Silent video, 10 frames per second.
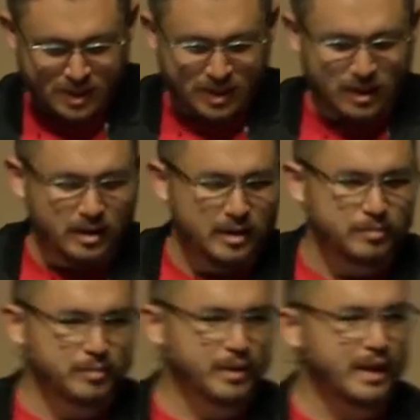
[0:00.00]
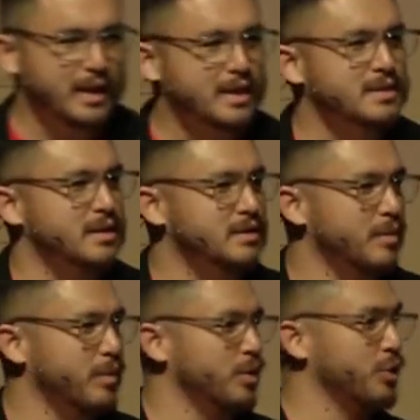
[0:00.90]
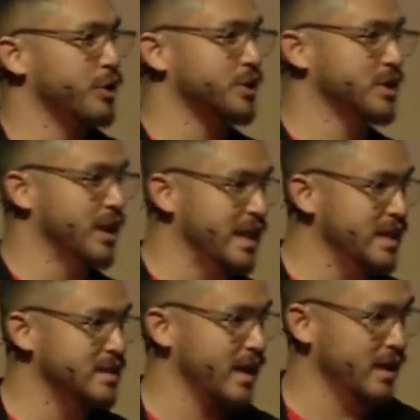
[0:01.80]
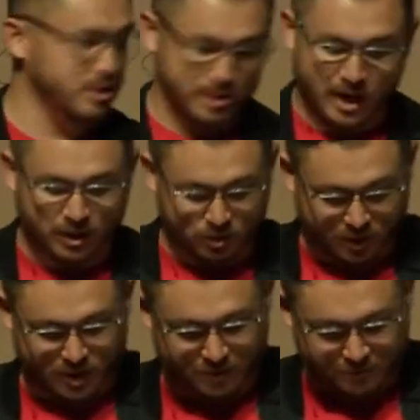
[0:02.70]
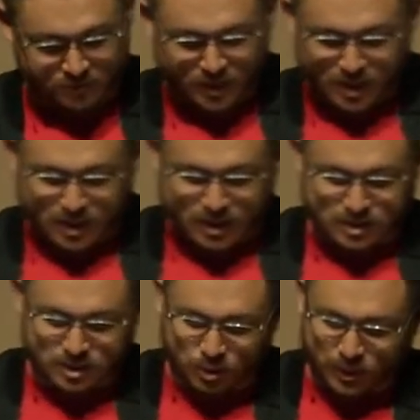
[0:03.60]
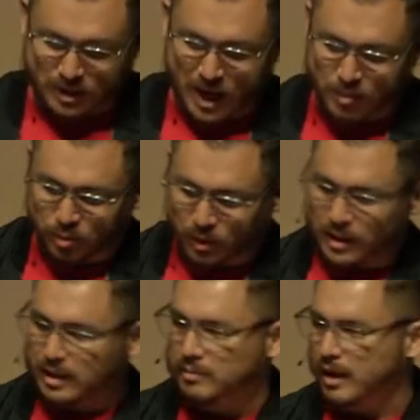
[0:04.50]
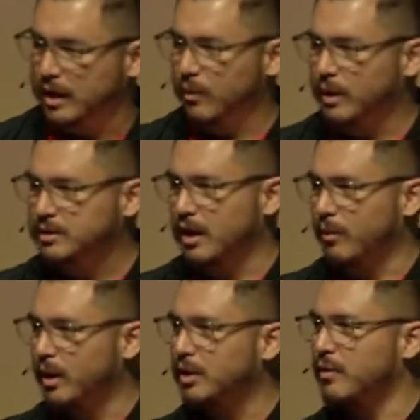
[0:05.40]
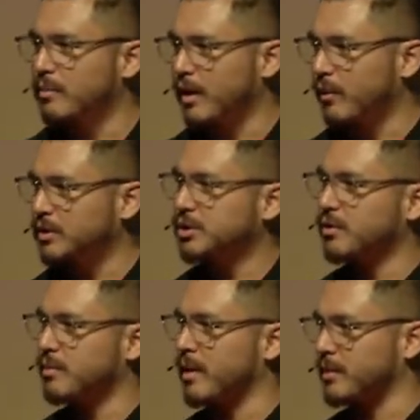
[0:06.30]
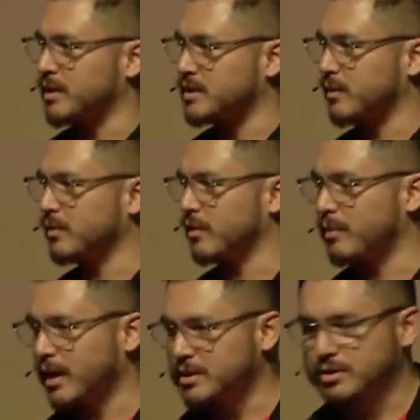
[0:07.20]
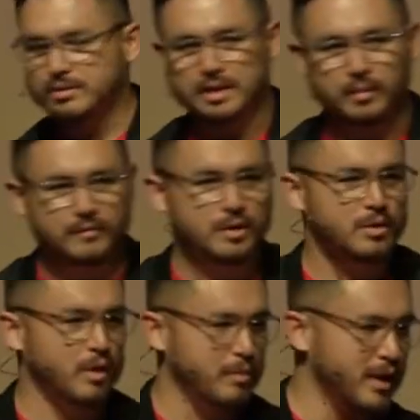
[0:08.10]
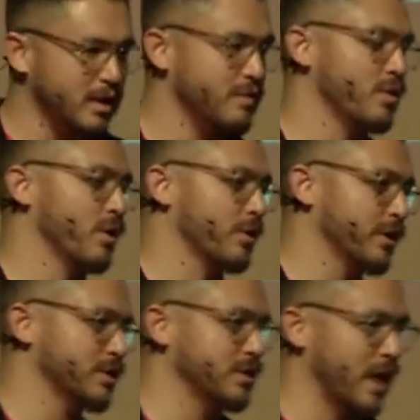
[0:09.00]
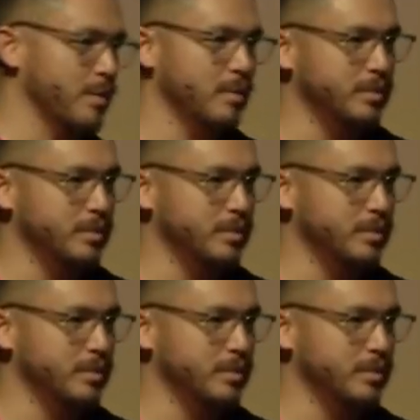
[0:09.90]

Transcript: but it gets the typical Christianese answer out of the way. And so with that point in mind, I want you to remember this. I want to remind you, some of you or many of you are Christians. I'm